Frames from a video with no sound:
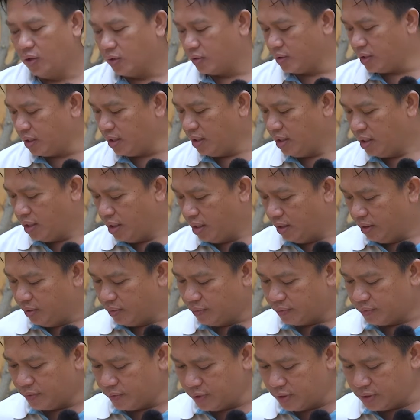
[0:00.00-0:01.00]
Okay.
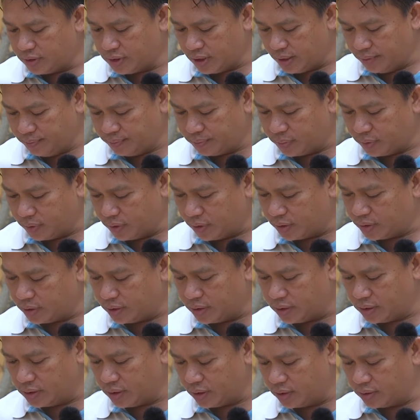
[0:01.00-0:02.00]
For example,
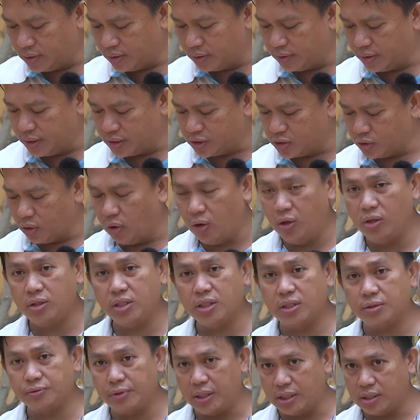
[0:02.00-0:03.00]
these are the rings. All
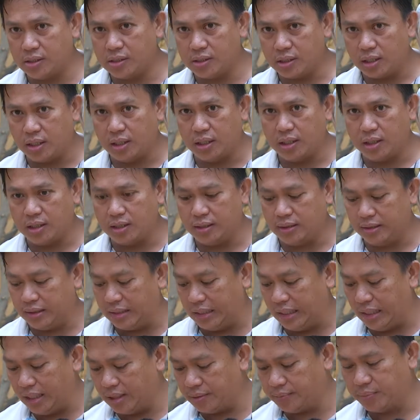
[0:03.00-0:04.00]
the rings,
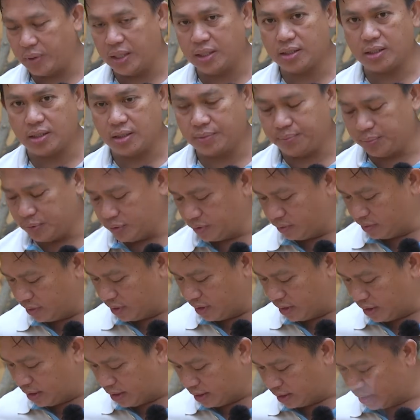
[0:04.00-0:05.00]
the leg bands are put on
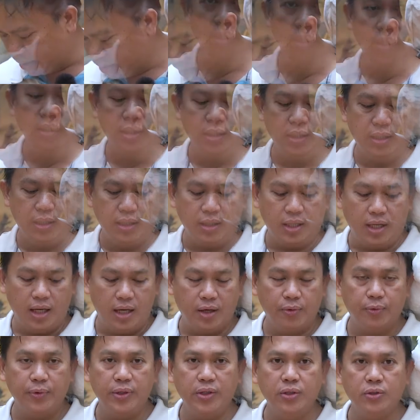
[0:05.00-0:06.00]
the leg.
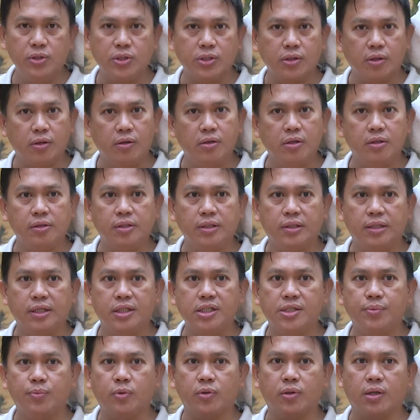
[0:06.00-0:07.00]
We use colored
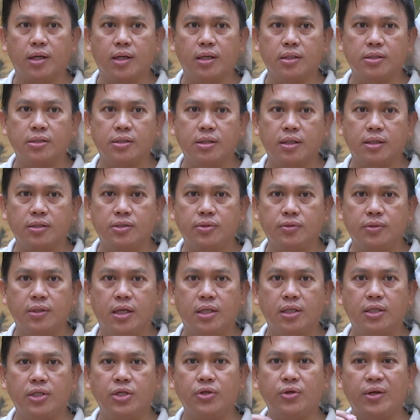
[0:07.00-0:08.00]
rings because so
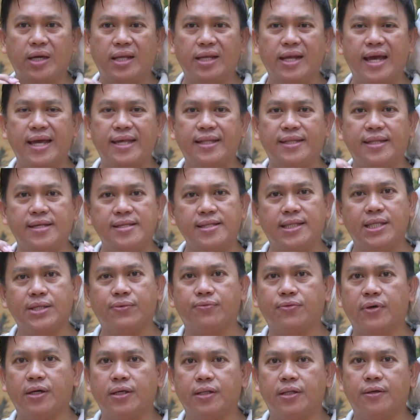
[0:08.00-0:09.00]
that you can
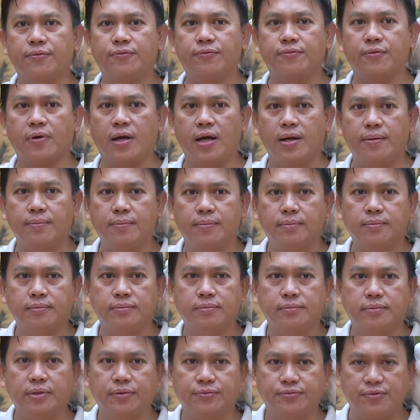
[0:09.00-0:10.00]
identify them from
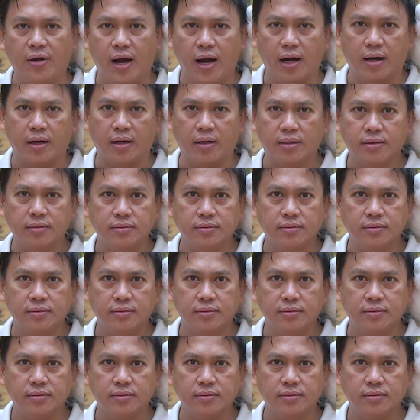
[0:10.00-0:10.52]
far.